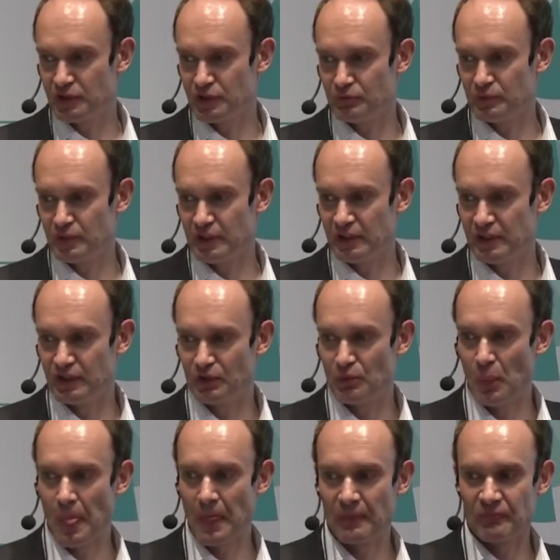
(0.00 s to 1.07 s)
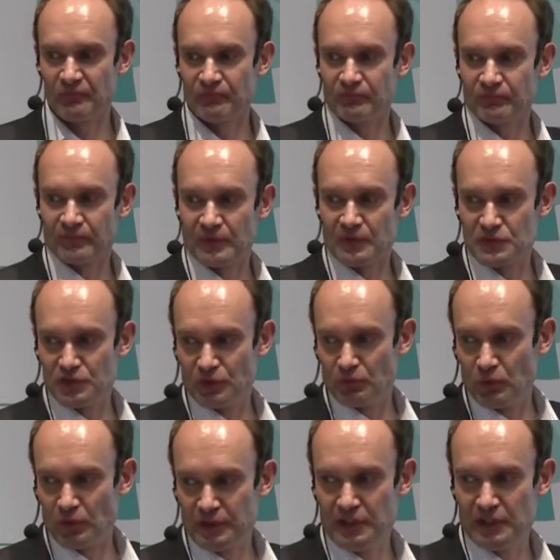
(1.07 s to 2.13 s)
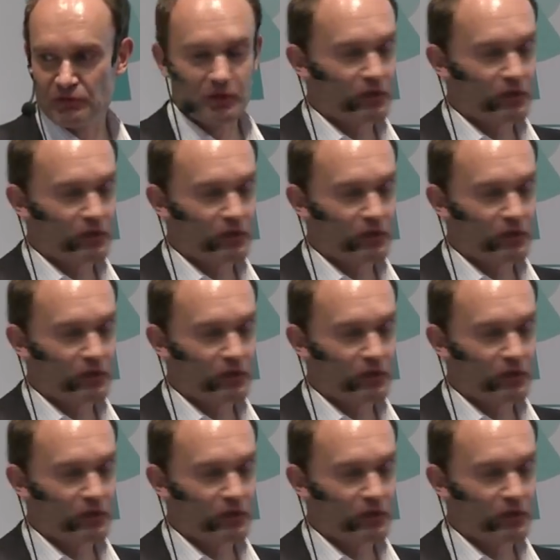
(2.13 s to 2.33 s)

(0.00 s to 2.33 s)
at the beginning. So 1 year